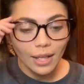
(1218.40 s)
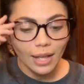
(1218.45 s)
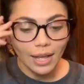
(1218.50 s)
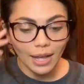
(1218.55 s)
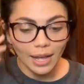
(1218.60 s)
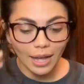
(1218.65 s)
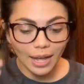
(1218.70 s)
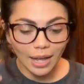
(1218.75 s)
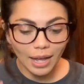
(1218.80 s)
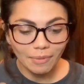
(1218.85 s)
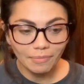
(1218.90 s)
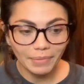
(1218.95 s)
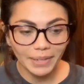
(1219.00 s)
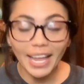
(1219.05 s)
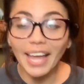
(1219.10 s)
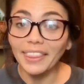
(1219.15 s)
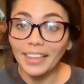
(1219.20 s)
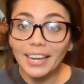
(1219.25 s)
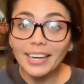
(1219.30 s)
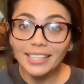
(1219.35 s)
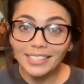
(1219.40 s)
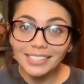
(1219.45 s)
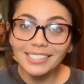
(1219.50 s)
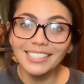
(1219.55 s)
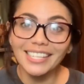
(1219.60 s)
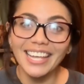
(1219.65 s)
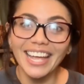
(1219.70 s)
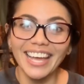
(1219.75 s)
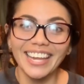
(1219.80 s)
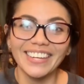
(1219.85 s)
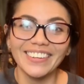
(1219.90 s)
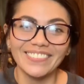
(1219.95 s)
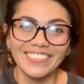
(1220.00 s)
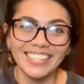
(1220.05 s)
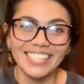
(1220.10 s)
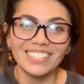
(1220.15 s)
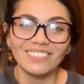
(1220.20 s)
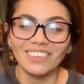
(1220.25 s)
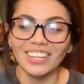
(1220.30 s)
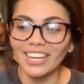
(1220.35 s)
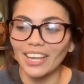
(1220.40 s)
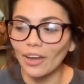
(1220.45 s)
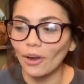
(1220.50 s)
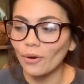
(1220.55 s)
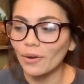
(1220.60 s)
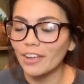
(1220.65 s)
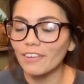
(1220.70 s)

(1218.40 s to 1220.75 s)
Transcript: Um, but yeah, that is the end of this video.